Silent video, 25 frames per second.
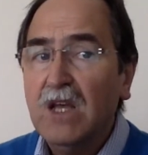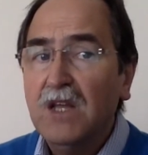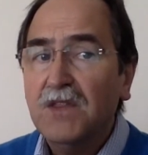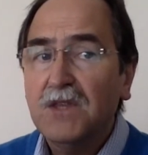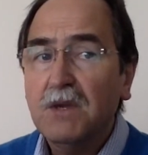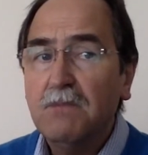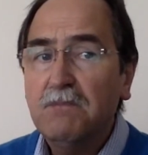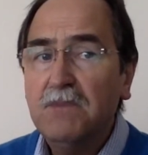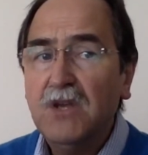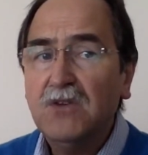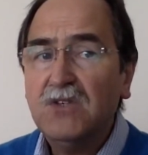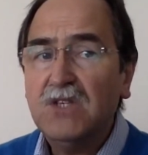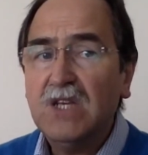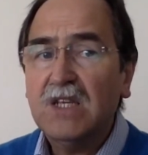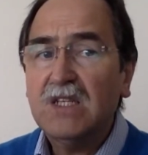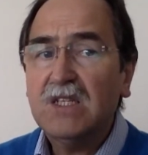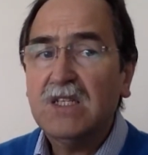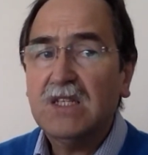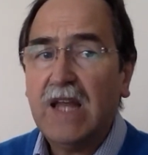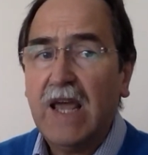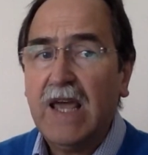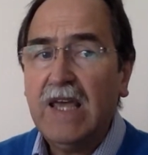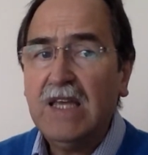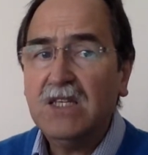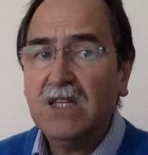The music
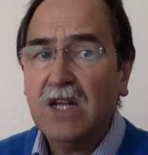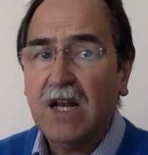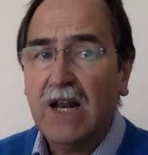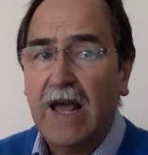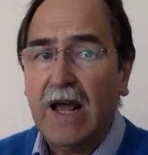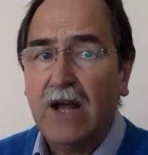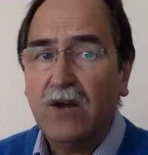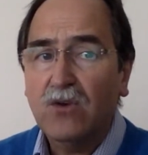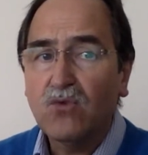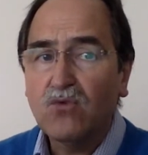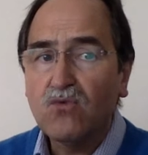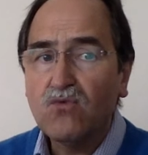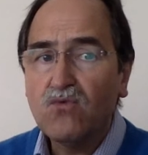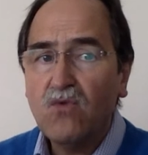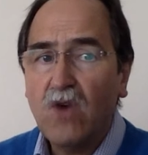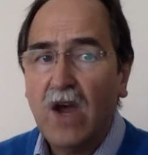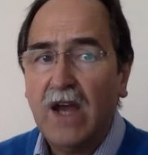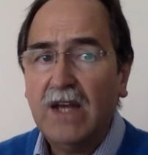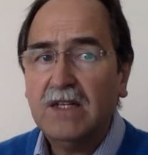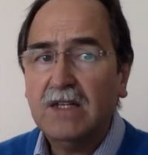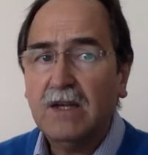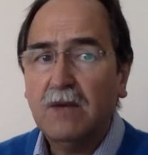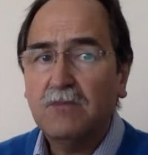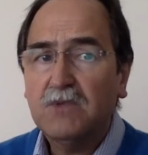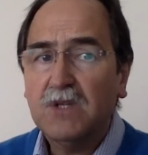stays loud
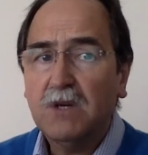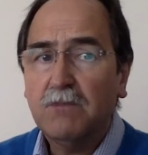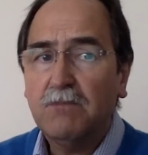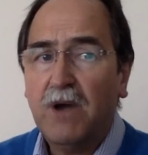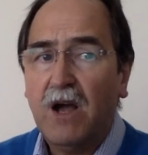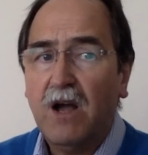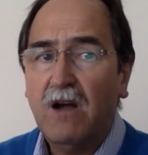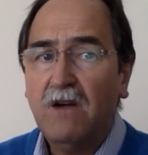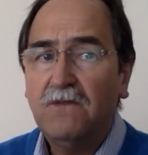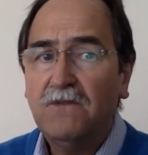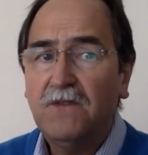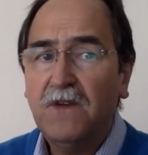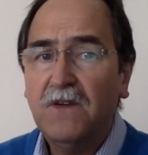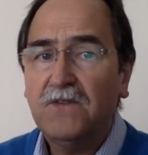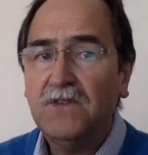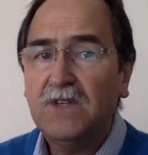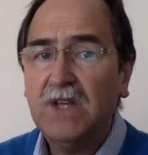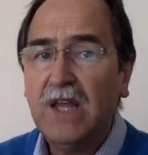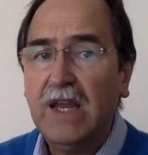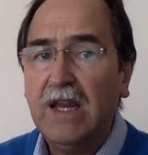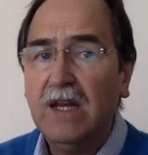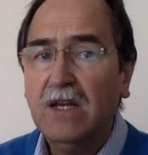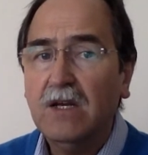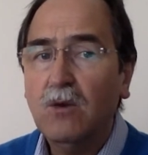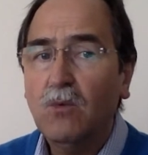right up to bar
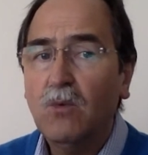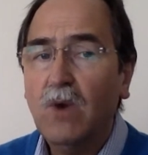15,